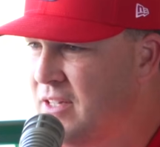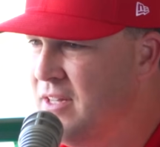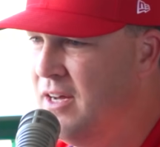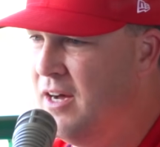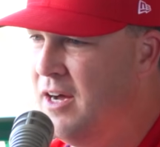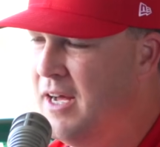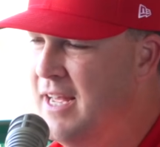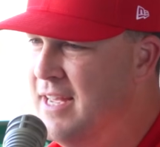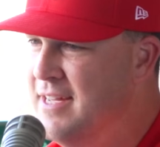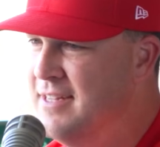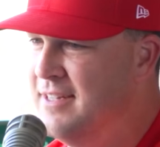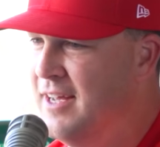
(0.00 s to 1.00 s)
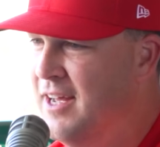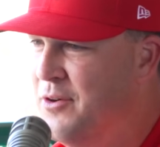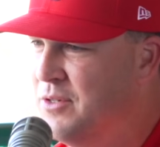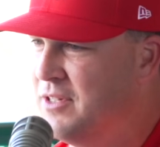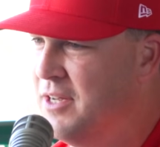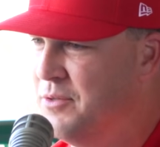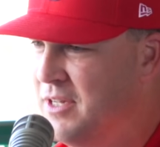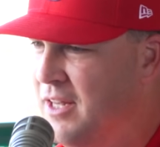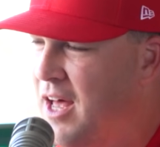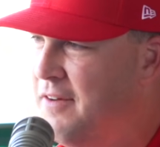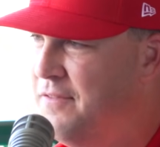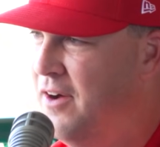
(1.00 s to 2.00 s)
And it was a
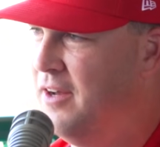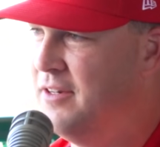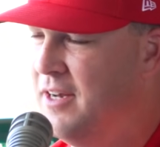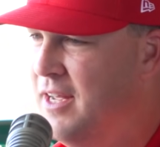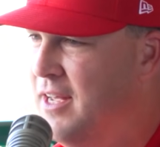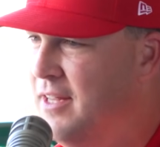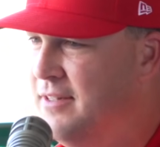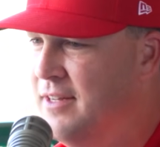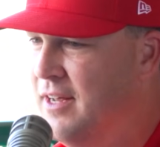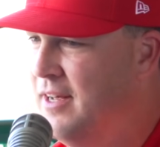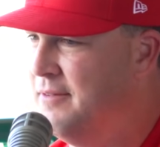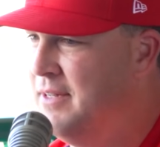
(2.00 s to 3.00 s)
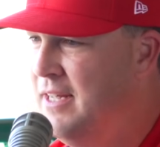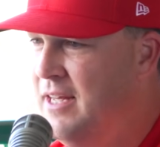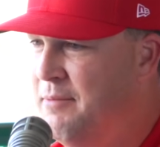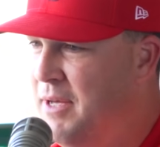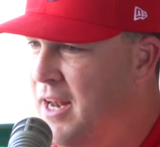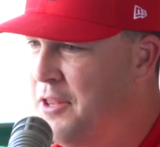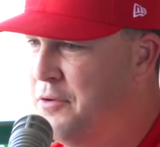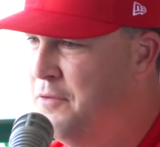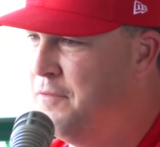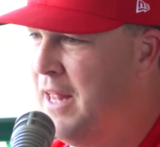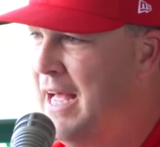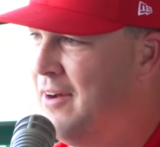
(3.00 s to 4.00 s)
lot of fun. And man, I threw
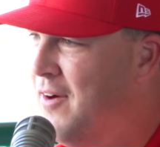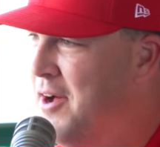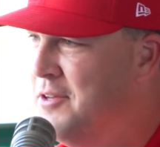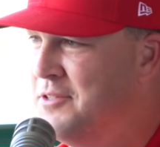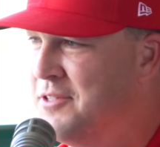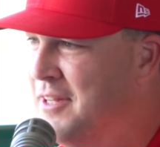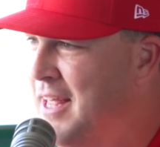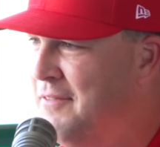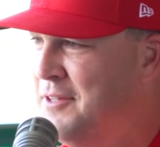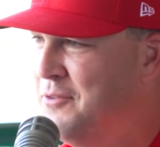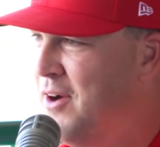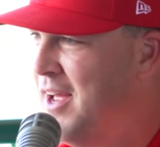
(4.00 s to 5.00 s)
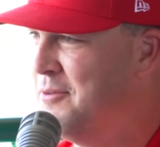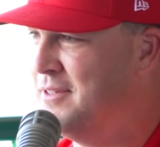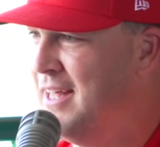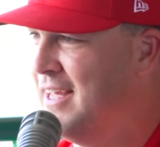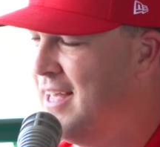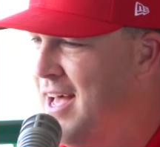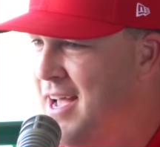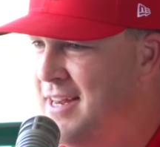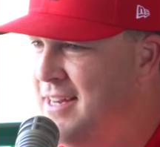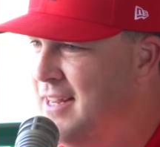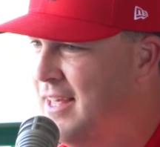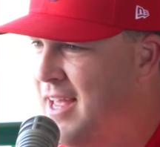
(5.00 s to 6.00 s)
flat grounds left and right with that guy, and
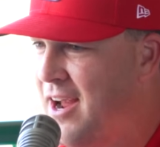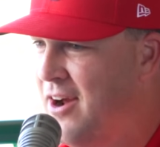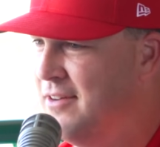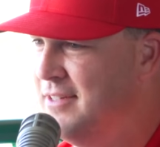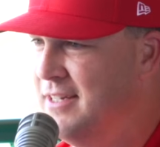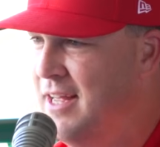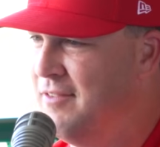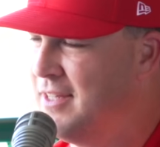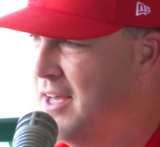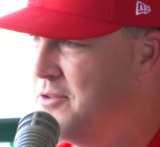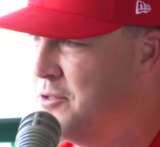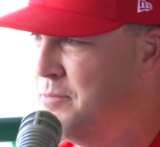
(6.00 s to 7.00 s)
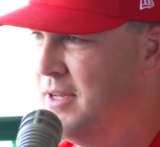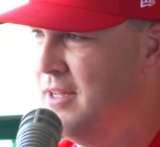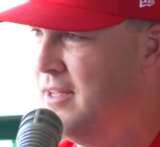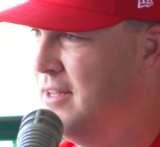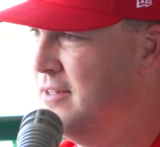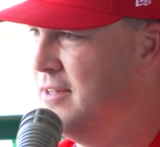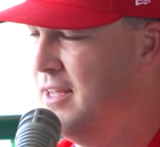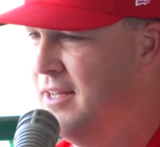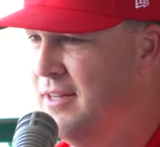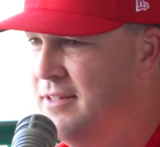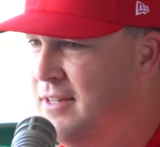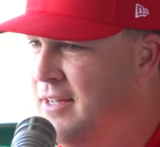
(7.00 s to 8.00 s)
he didn't care. Didn't have a catcher's mitt,
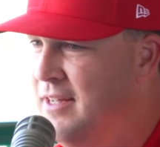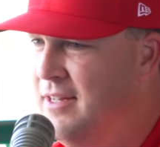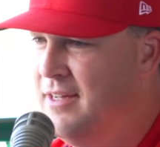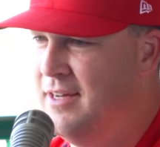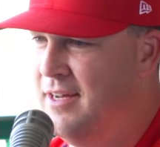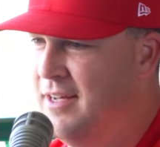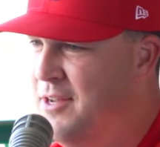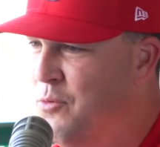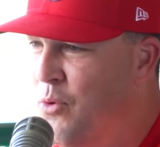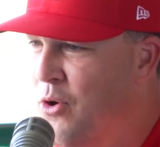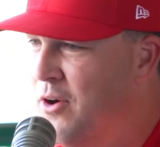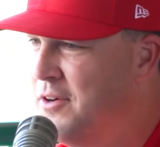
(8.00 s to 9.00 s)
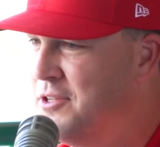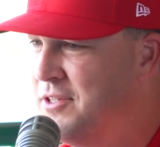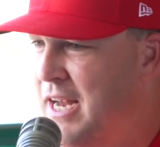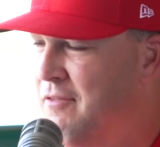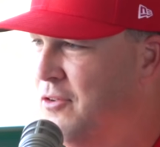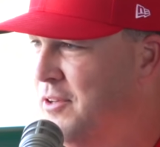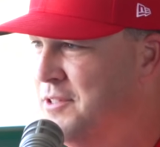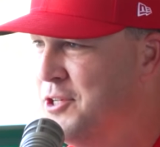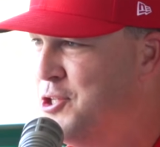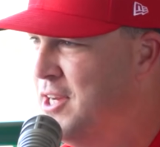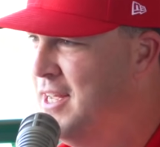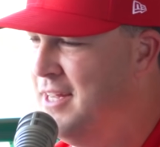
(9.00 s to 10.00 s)
and he wore several in the
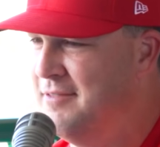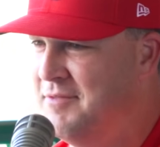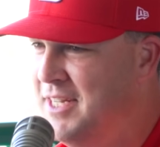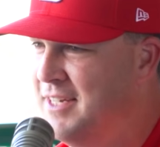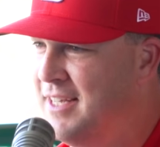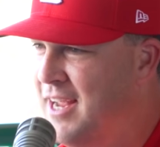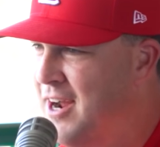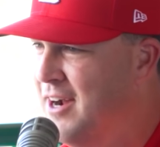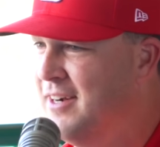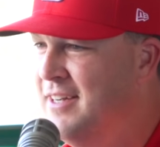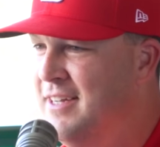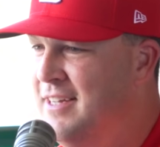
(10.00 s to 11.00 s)
shin. Didn't care.